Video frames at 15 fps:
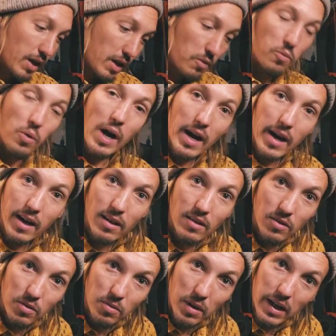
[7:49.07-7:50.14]
And why
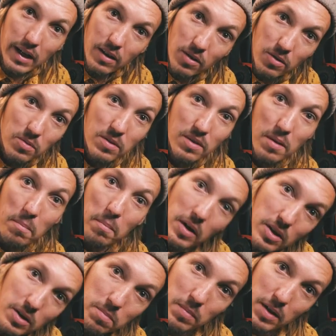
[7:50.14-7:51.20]
do I use the
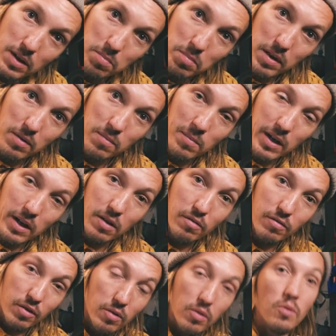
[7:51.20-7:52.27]
much, much better
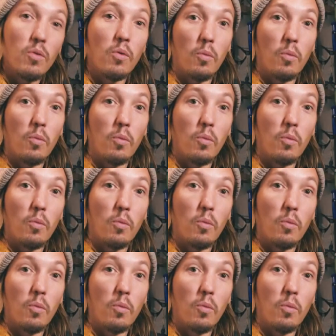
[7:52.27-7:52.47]
microphone?